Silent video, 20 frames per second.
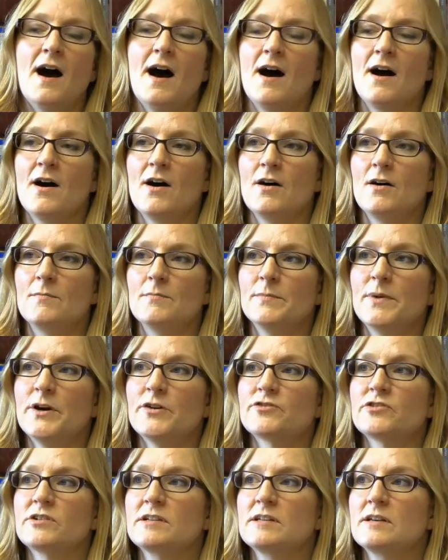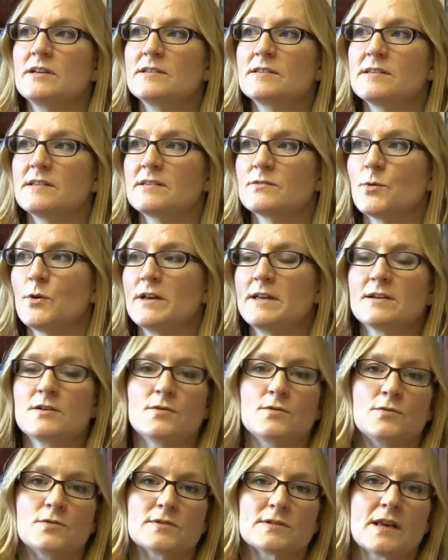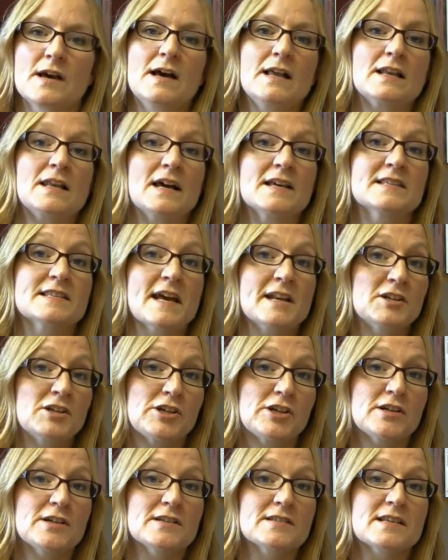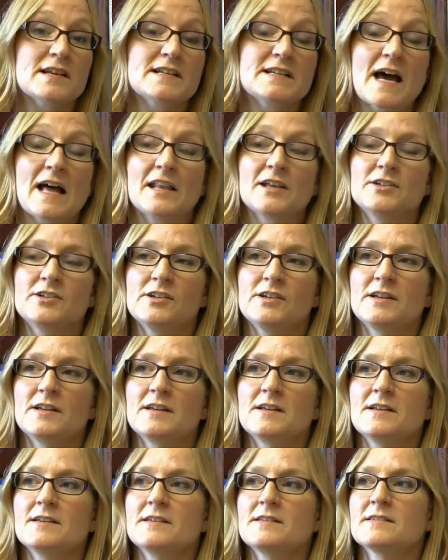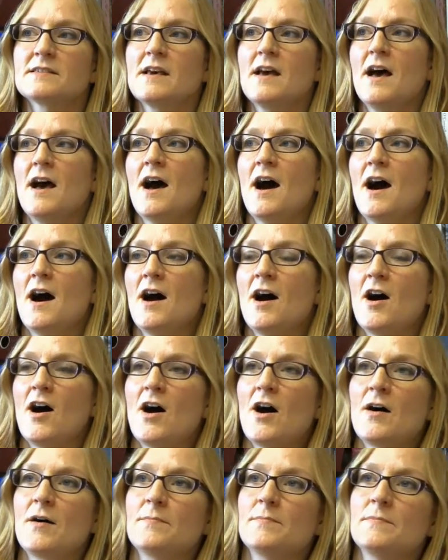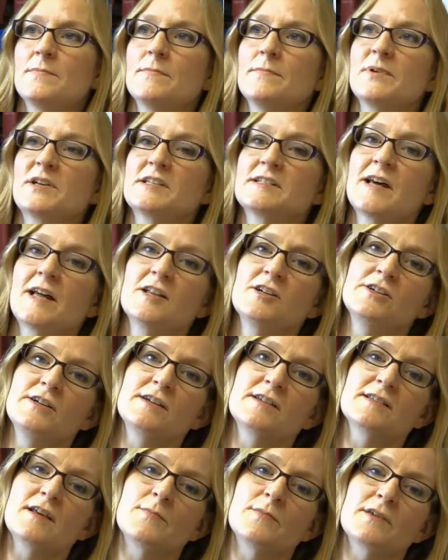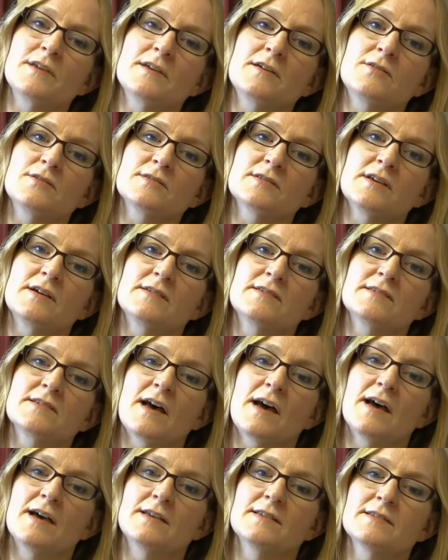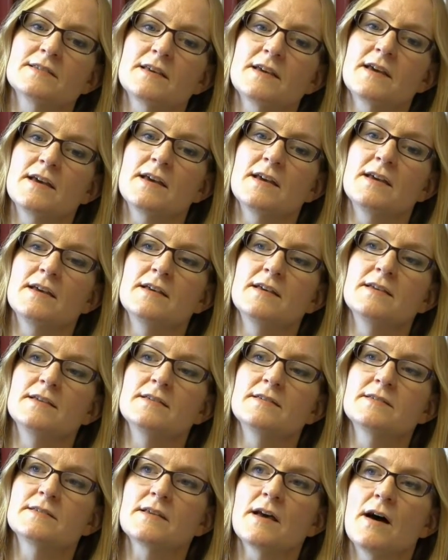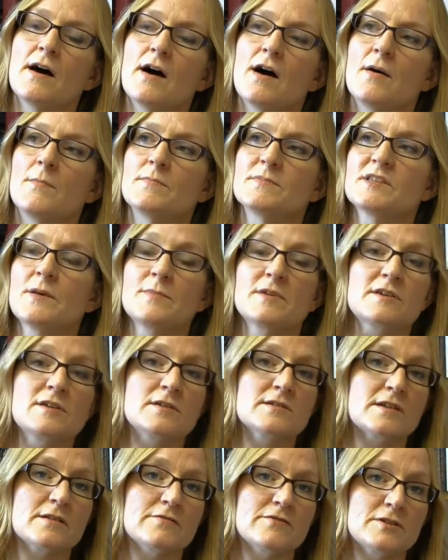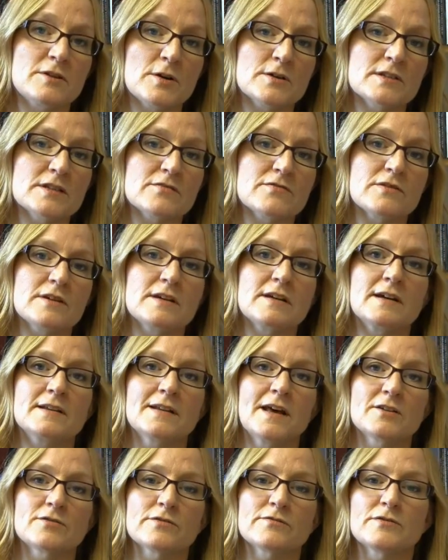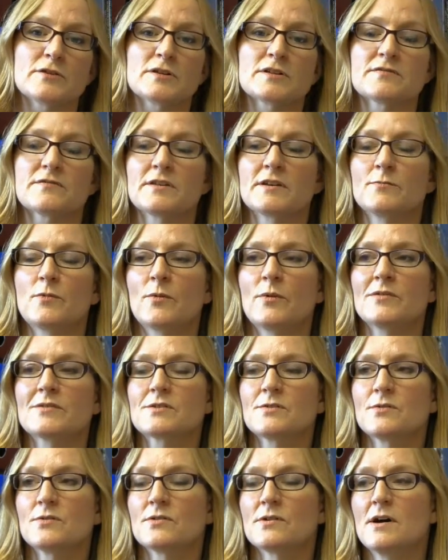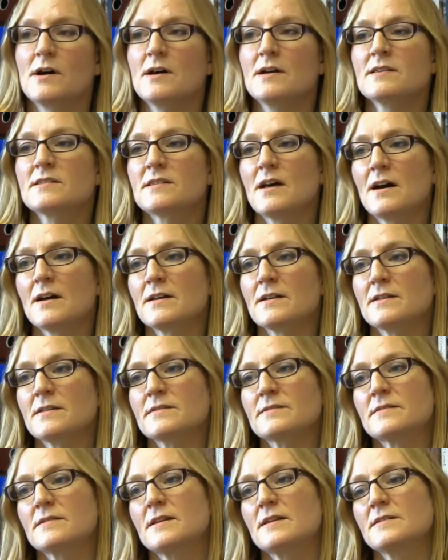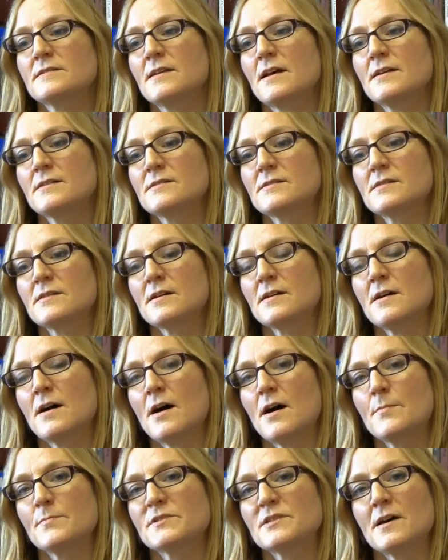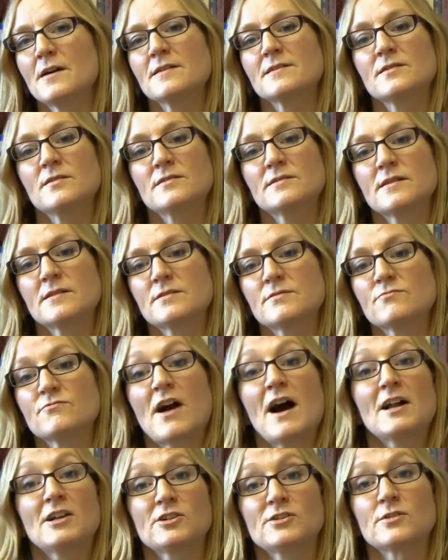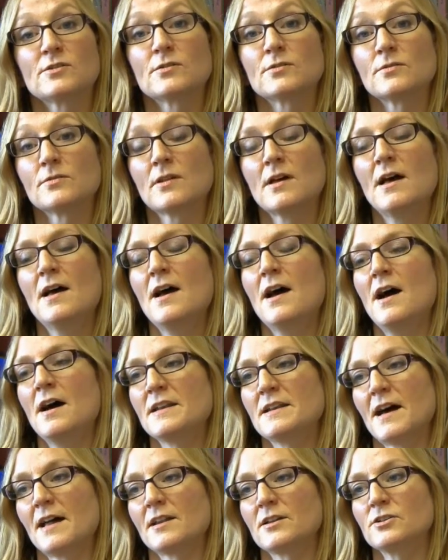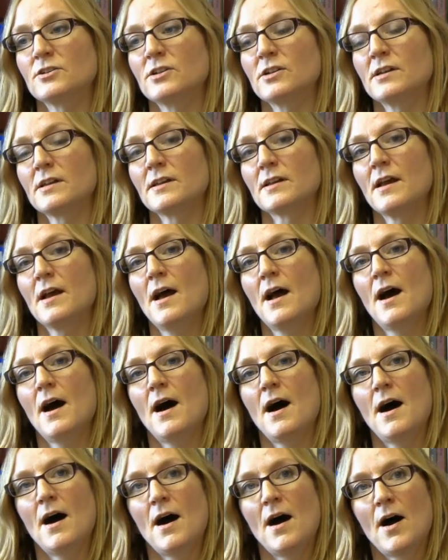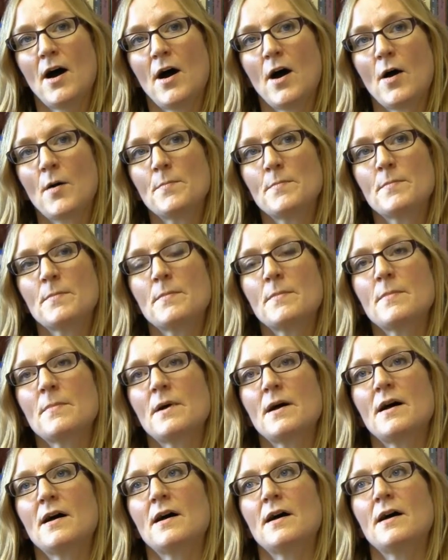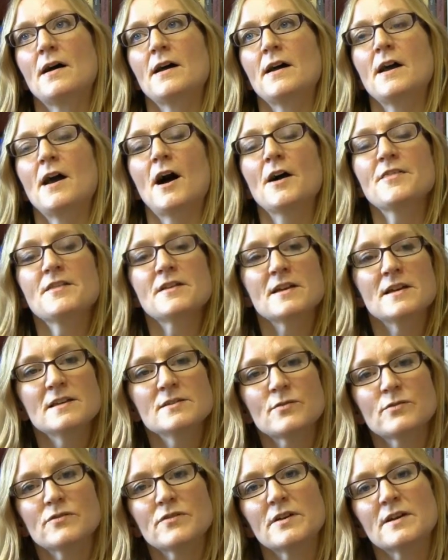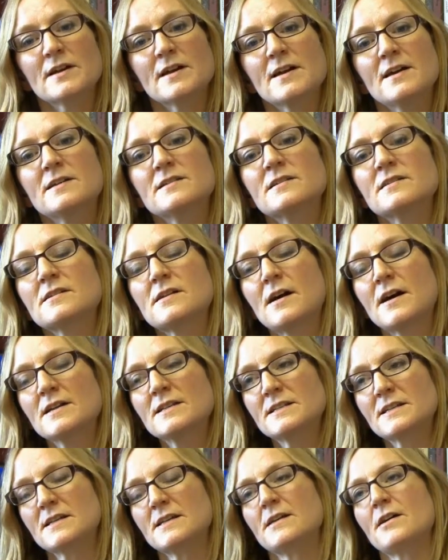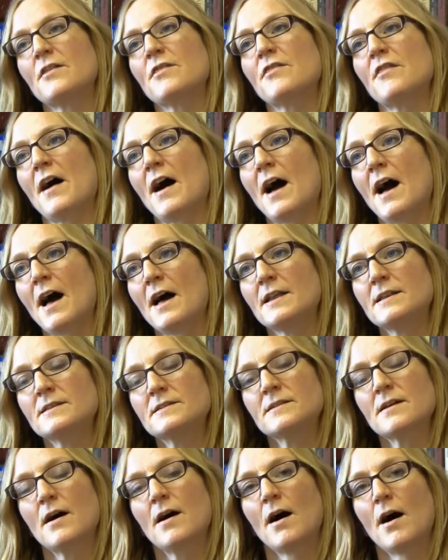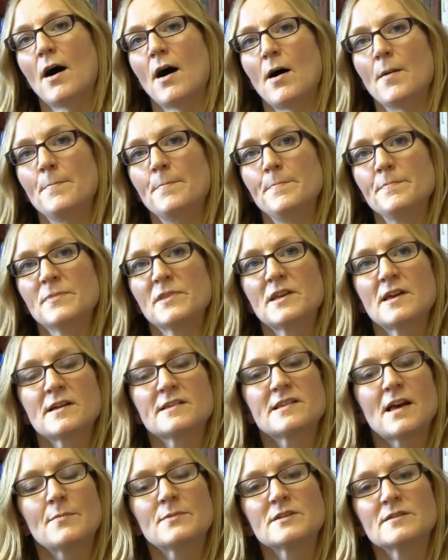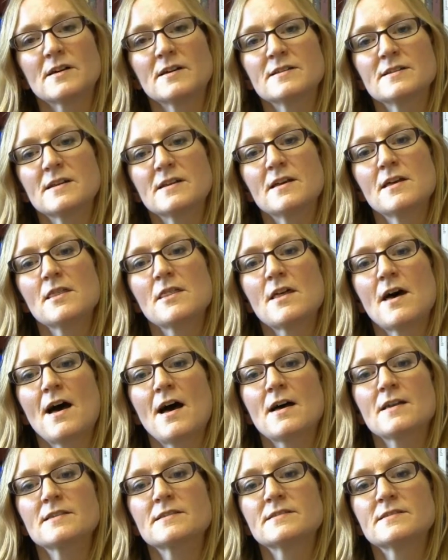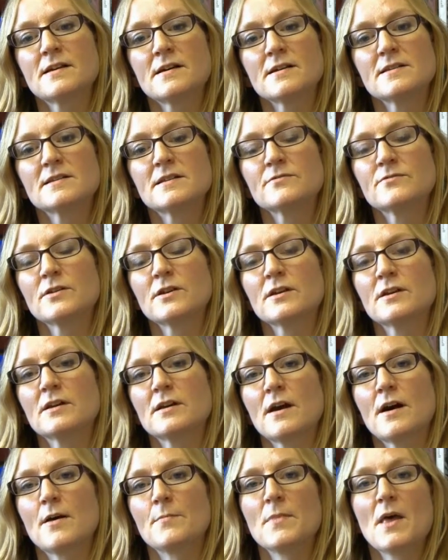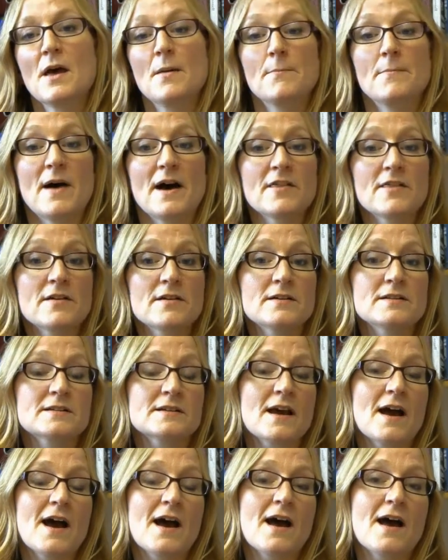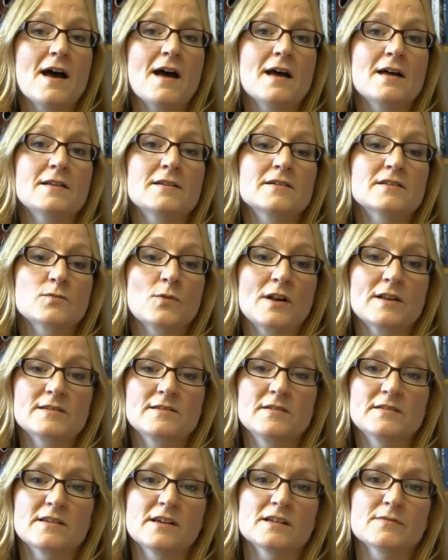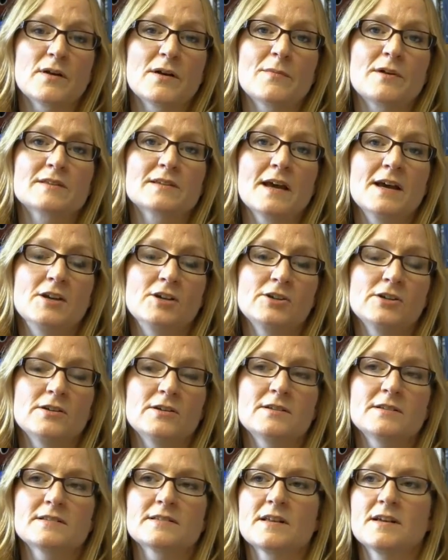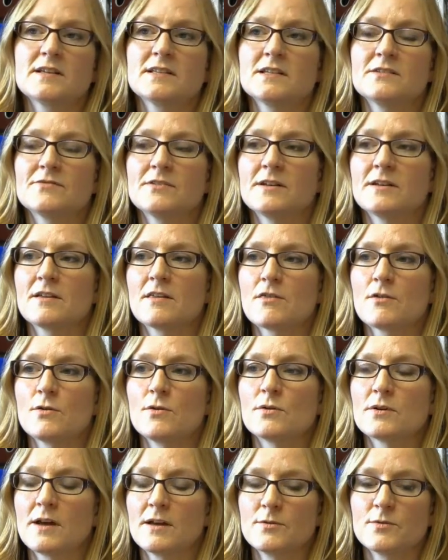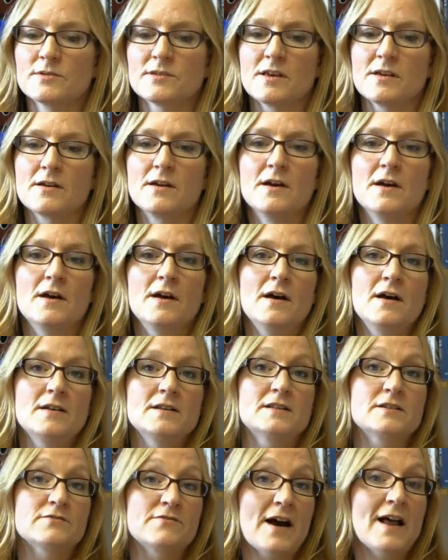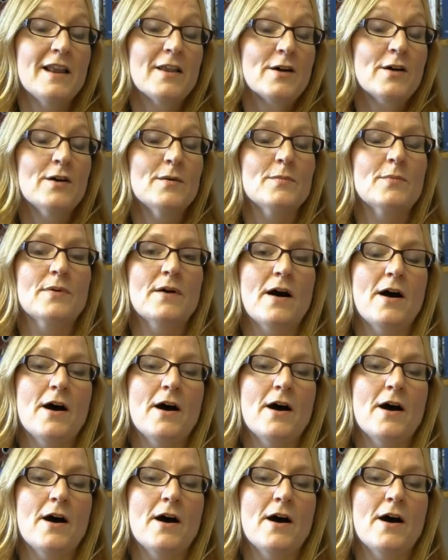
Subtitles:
Poetry uses what he calls licentious analogies, but analogy is something he also says is something used in philosophy and natural philosophy and what we would call science, and he says that science uses rational analogy. I think he's referring here to the idea that, the accepted idea that scientific method can, as well as using experimentation, scientific thought can also develop